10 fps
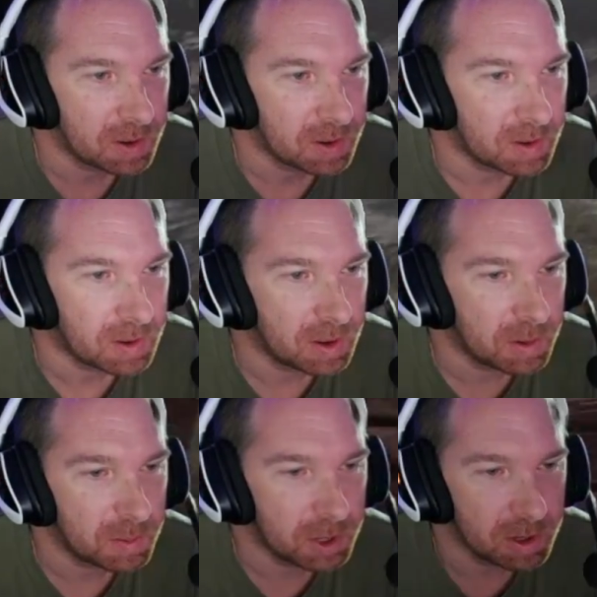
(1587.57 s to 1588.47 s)
Oh,
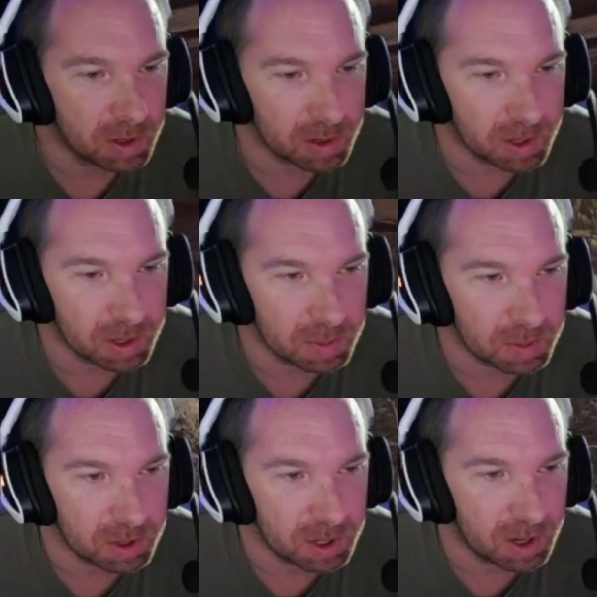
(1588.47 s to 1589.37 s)
you're a little late, buddy.
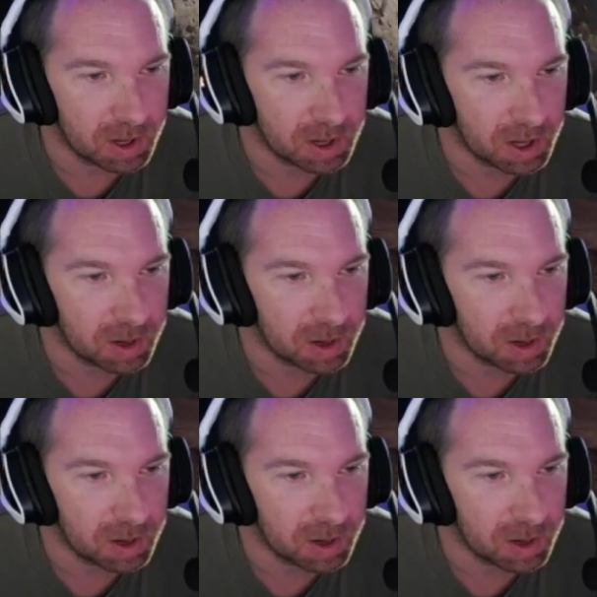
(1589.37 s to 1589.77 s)
I already got him.